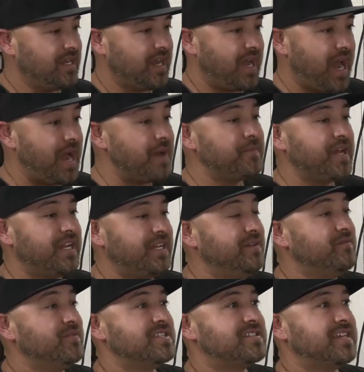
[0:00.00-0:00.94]
i'm not
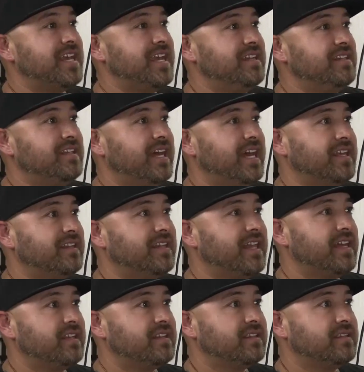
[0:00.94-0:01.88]
even saying that
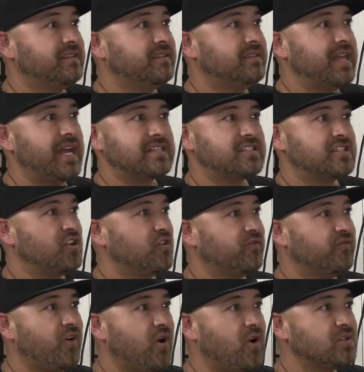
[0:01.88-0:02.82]
that that's their
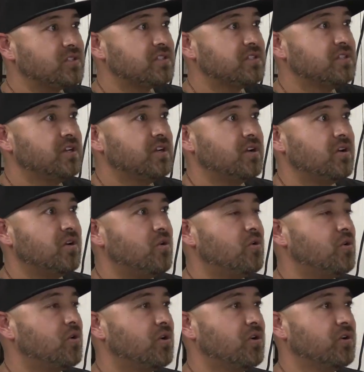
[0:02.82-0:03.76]
fault
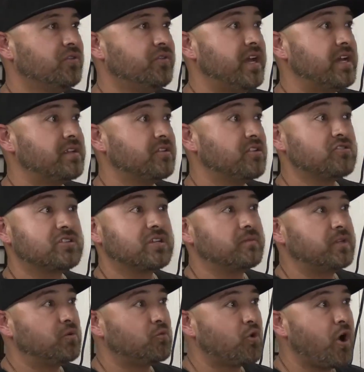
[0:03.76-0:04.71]
or that there's
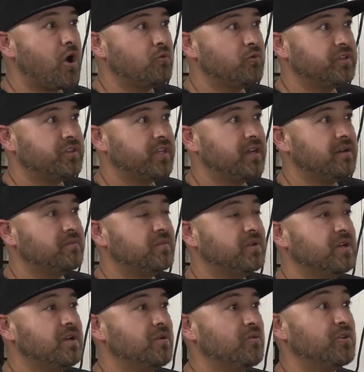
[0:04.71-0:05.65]
something wrong with them.
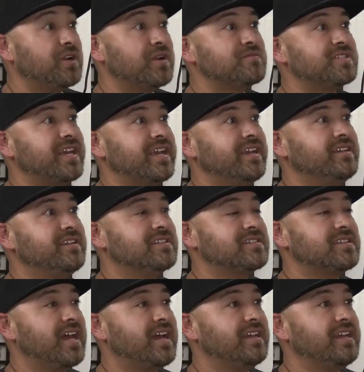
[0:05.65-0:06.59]
What I'm saying is
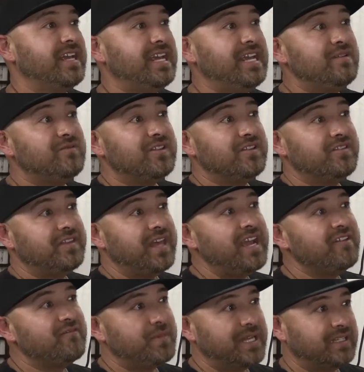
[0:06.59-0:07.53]
that even
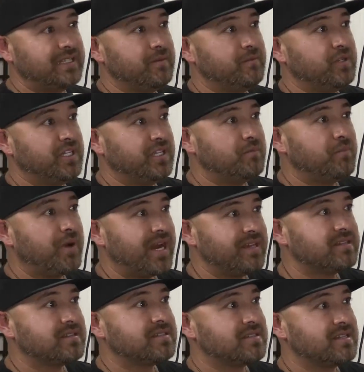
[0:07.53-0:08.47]
they've been limited by
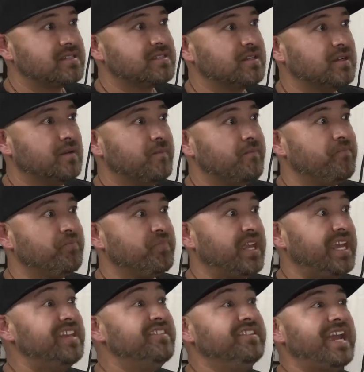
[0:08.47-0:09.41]
the system. Oh,
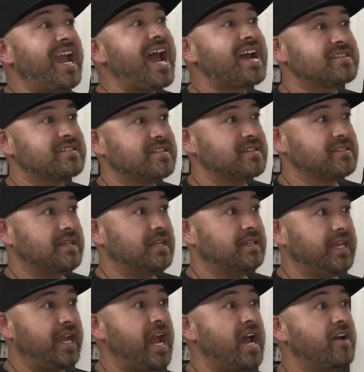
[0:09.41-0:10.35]
absolutely. And the access that
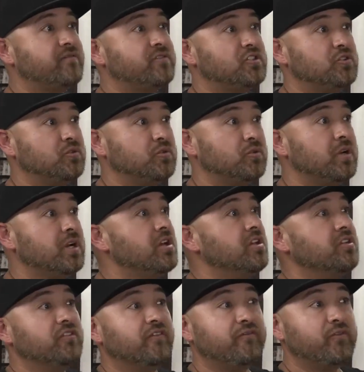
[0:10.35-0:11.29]
they have to
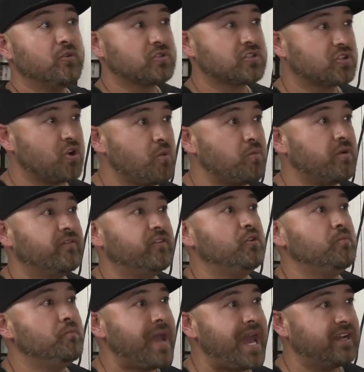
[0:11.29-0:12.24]
the full scope of
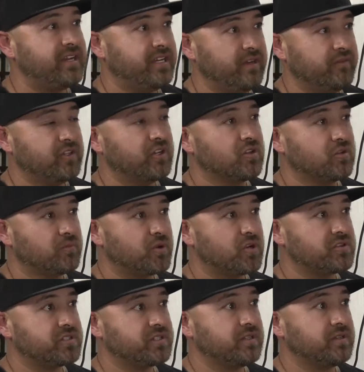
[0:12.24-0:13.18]
humanity of another
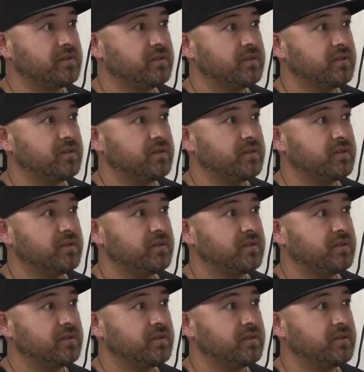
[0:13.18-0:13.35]
person.